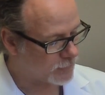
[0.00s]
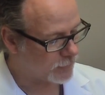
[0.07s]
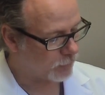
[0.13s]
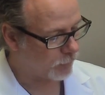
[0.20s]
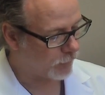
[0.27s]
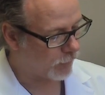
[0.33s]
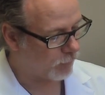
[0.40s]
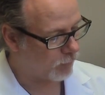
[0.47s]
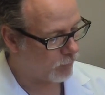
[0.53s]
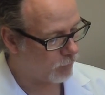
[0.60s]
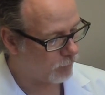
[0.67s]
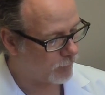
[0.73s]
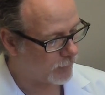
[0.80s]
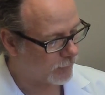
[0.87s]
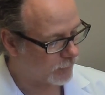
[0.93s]
see with the
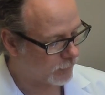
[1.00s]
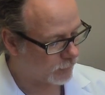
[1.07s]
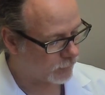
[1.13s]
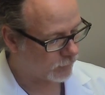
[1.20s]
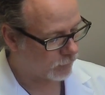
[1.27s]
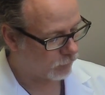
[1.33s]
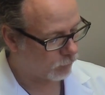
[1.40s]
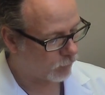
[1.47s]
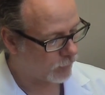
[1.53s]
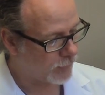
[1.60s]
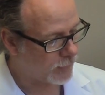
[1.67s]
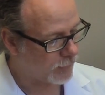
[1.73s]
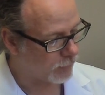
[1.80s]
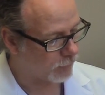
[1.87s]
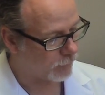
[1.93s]
movement, we're
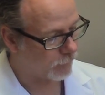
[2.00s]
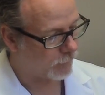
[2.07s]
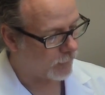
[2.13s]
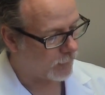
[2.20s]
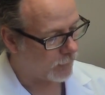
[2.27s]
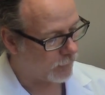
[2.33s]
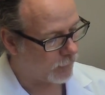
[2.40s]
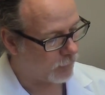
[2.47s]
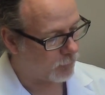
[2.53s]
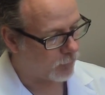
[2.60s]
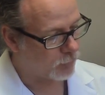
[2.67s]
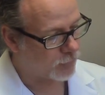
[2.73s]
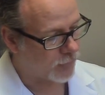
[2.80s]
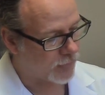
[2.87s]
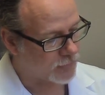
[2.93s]
here. The
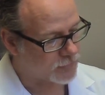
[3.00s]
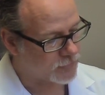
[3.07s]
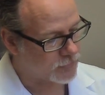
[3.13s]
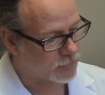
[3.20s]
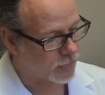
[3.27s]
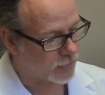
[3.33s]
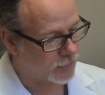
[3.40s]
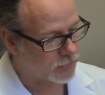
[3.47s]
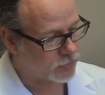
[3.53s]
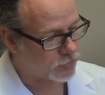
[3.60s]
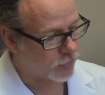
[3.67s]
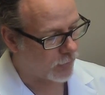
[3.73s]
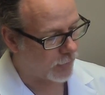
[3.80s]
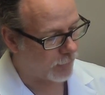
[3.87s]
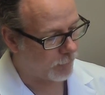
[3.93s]
Botox has done its
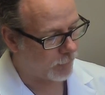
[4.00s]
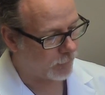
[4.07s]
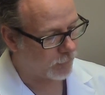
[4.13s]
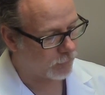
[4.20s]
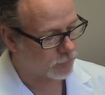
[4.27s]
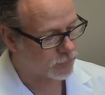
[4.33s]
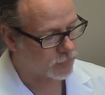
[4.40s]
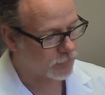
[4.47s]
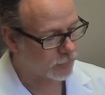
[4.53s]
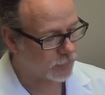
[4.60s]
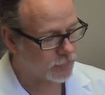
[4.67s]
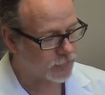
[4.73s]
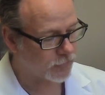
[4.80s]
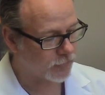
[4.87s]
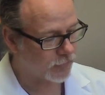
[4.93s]
job. There still
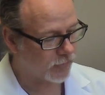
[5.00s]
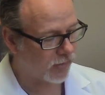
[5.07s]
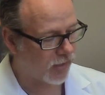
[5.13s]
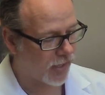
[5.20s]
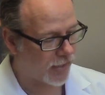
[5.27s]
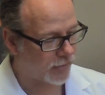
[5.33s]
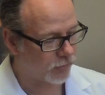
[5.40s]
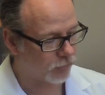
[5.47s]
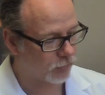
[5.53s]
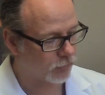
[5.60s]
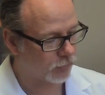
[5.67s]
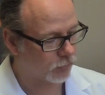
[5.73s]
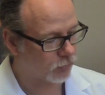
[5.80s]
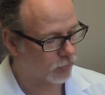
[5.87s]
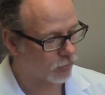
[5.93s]
is a little line
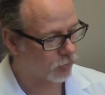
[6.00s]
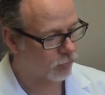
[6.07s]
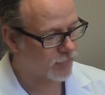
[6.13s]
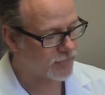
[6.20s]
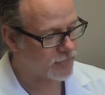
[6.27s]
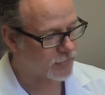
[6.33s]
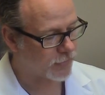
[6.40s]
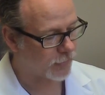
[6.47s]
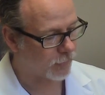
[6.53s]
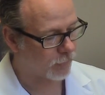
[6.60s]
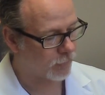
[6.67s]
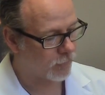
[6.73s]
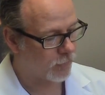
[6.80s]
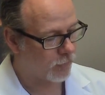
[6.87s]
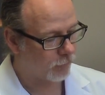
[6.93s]
or a crease
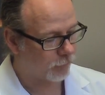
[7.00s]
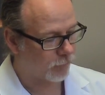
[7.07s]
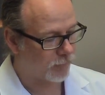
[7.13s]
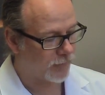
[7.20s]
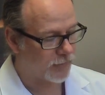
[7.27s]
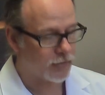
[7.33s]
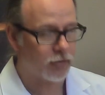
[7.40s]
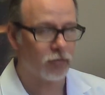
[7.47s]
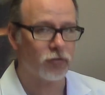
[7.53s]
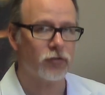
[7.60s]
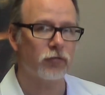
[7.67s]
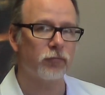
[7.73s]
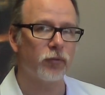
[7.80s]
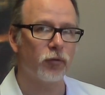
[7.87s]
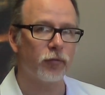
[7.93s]
there from the years
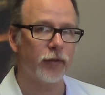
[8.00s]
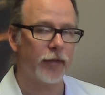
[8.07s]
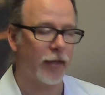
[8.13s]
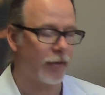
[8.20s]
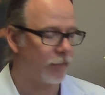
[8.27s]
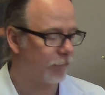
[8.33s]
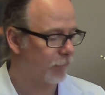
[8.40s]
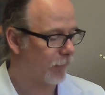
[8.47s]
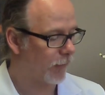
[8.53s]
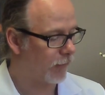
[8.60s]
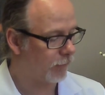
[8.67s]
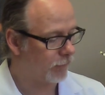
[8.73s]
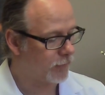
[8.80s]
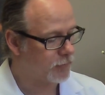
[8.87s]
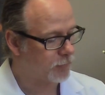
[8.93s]
of moving that.
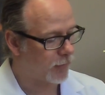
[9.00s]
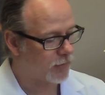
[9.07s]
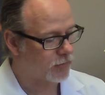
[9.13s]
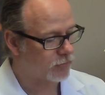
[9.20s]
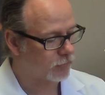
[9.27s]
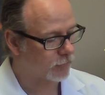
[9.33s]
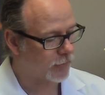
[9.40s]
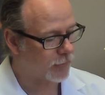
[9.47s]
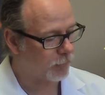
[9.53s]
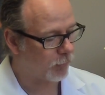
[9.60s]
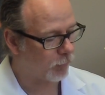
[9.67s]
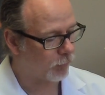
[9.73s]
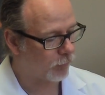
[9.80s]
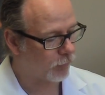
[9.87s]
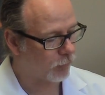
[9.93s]
If this patient will keep
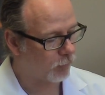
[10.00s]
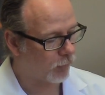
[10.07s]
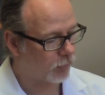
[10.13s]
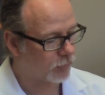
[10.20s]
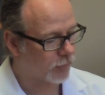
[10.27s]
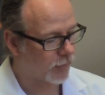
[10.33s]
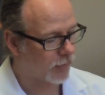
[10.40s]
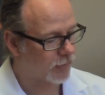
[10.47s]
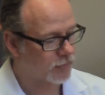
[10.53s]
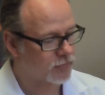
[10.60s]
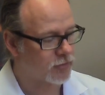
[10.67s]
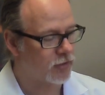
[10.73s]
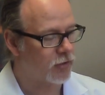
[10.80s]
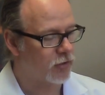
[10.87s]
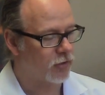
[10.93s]
up with their Botox,